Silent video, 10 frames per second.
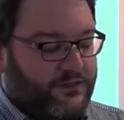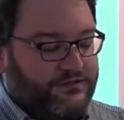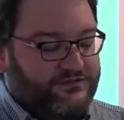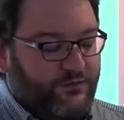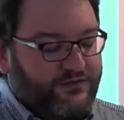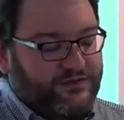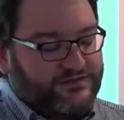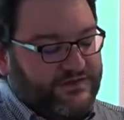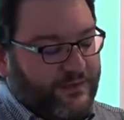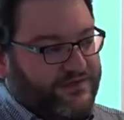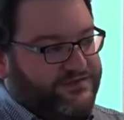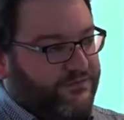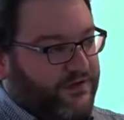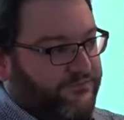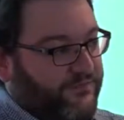So when these CMEs are
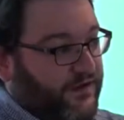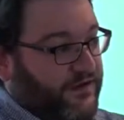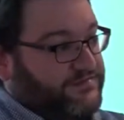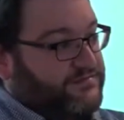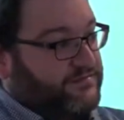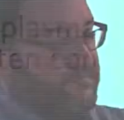very fast,